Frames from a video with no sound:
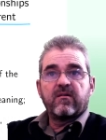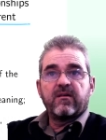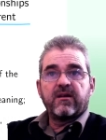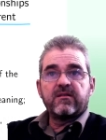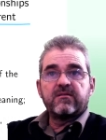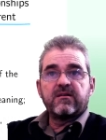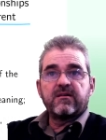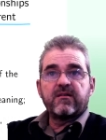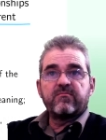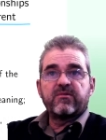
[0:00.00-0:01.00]

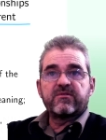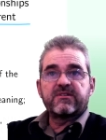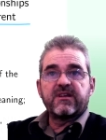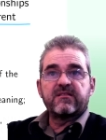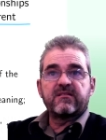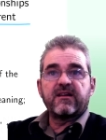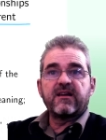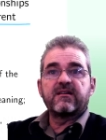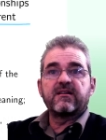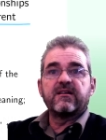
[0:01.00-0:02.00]
99%
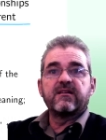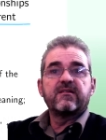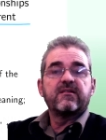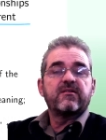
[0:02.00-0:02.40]
likely